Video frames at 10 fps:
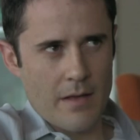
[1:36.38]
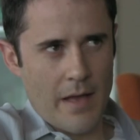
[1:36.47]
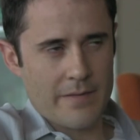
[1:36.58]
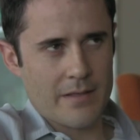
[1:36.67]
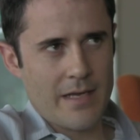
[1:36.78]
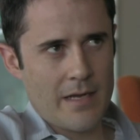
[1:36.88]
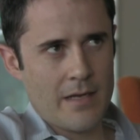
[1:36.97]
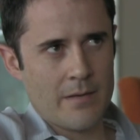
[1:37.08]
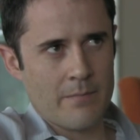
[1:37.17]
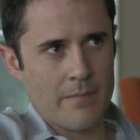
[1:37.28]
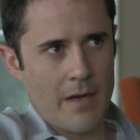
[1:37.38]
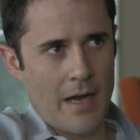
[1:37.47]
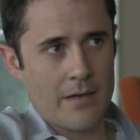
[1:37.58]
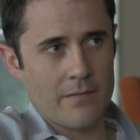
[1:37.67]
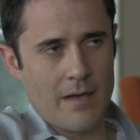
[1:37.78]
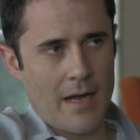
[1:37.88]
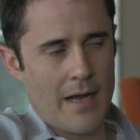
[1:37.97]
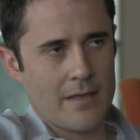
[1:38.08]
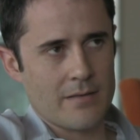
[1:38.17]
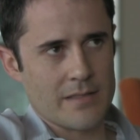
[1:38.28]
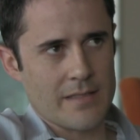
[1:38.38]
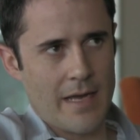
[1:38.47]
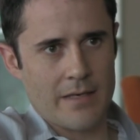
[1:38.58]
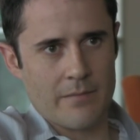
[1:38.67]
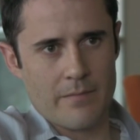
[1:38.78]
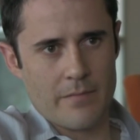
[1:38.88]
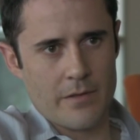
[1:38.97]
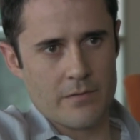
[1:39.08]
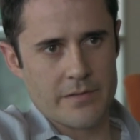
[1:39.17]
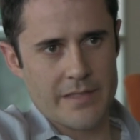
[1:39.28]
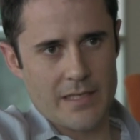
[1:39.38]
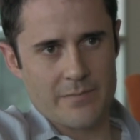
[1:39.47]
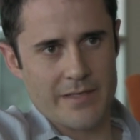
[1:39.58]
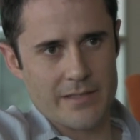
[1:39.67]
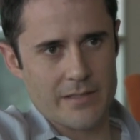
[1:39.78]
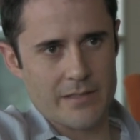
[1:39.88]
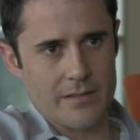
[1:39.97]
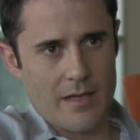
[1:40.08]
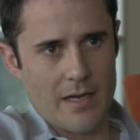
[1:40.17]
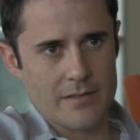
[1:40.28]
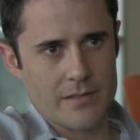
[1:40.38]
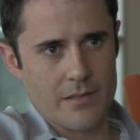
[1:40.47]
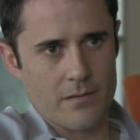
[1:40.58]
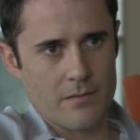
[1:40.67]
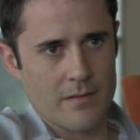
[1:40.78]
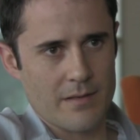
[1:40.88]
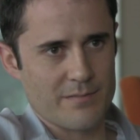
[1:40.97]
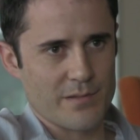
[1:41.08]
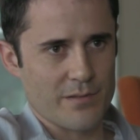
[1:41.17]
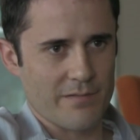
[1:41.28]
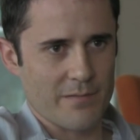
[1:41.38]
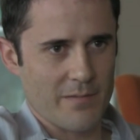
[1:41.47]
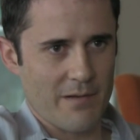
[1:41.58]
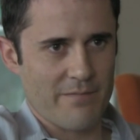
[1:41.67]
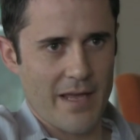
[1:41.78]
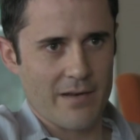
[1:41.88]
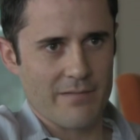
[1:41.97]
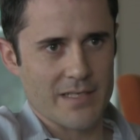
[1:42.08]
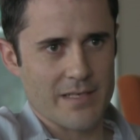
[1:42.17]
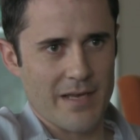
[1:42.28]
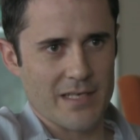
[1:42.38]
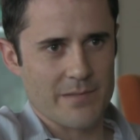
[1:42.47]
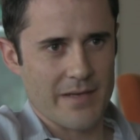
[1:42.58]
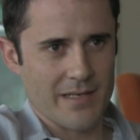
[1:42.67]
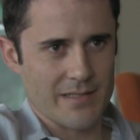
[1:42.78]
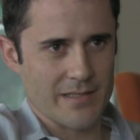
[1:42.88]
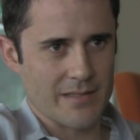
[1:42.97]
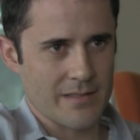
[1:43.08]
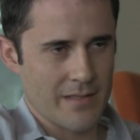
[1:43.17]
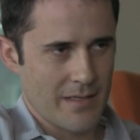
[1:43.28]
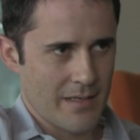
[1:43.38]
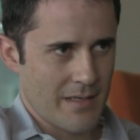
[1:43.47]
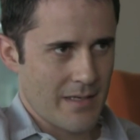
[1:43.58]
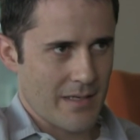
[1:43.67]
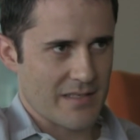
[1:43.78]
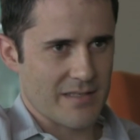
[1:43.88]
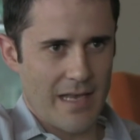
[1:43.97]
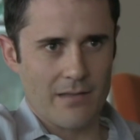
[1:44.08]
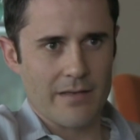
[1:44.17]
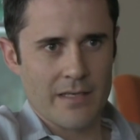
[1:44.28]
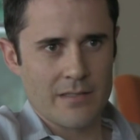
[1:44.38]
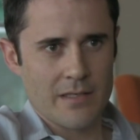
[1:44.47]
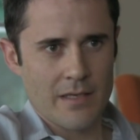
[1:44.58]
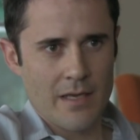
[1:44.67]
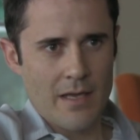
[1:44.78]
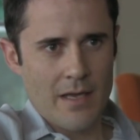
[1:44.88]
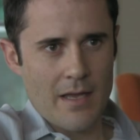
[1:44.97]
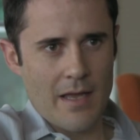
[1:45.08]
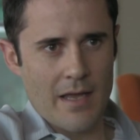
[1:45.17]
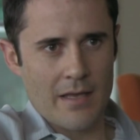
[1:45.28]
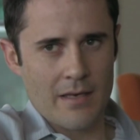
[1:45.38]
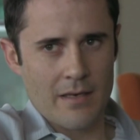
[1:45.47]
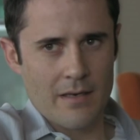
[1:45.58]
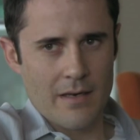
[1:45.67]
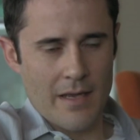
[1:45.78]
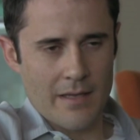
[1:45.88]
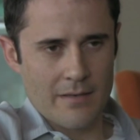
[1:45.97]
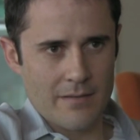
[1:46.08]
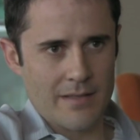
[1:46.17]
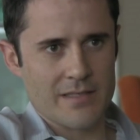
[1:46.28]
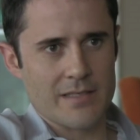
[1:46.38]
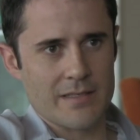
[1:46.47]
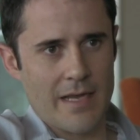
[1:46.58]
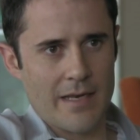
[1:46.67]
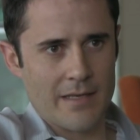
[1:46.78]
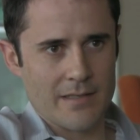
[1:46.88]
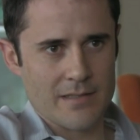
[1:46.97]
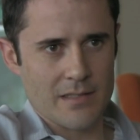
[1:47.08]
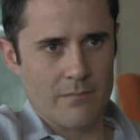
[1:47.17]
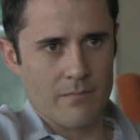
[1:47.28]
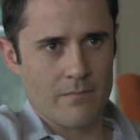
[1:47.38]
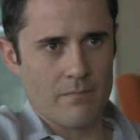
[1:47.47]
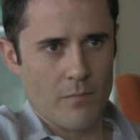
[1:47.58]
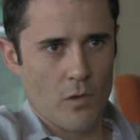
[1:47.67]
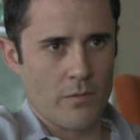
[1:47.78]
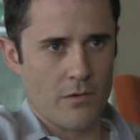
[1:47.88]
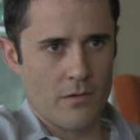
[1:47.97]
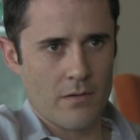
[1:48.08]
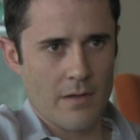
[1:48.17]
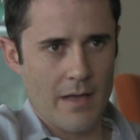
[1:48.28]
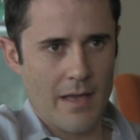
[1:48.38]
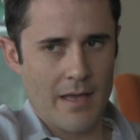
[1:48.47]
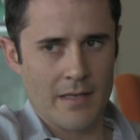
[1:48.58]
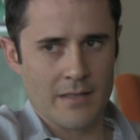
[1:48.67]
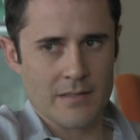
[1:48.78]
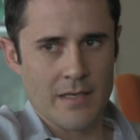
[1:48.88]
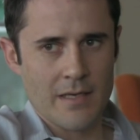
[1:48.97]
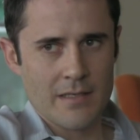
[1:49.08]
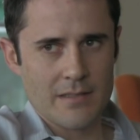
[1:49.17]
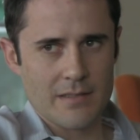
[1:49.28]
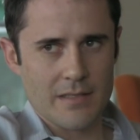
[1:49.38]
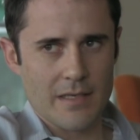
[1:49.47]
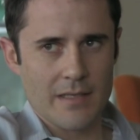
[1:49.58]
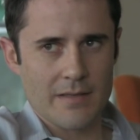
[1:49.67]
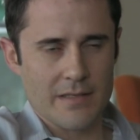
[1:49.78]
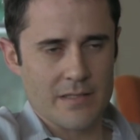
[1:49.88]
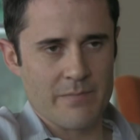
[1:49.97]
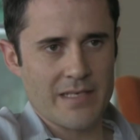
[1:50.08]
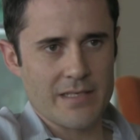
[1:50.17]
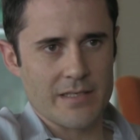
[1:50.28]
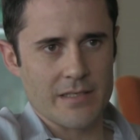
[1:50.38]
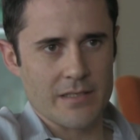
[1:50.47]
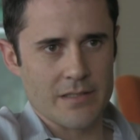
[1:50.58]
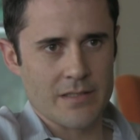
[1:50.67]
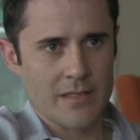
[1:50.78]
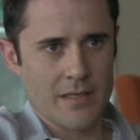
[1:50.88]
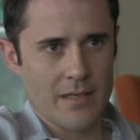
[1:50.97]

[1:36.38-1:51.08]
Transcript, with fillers: At the time, I, don't, I at least hadn't used text messages a lot, so I'm sort of a, a fan of SMS because it's, it's elegant and, and instantaneous and mobile. And to get these messages,